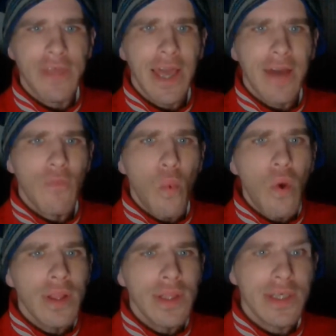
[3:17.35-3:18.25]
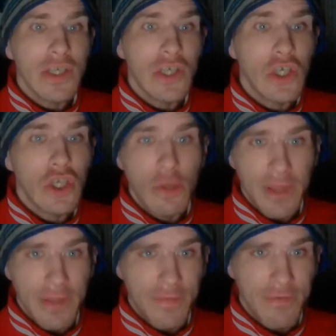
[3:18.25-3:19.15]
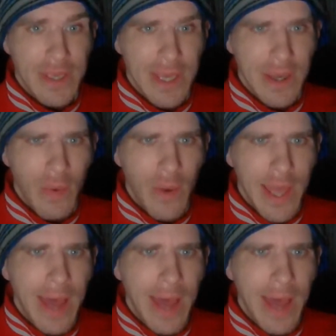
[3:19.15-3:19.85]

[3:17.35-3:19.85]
He gave one stupid free kick away